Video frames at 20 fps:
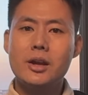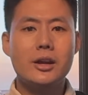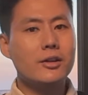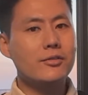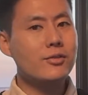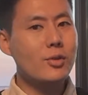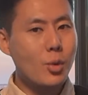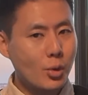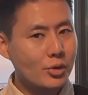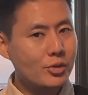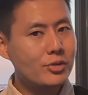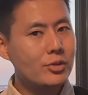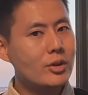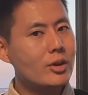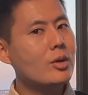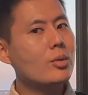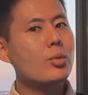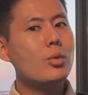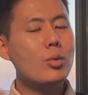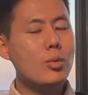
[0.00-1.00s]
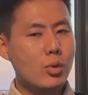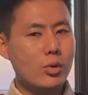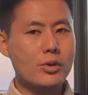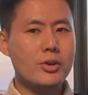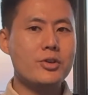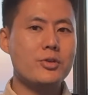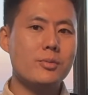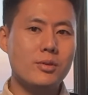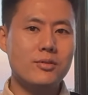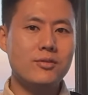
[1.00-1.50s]
and of course, we'll warn
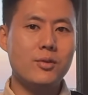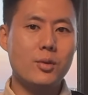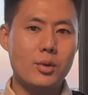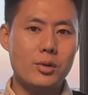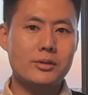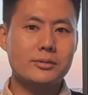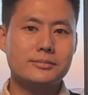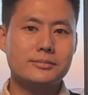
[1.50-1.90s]
you before.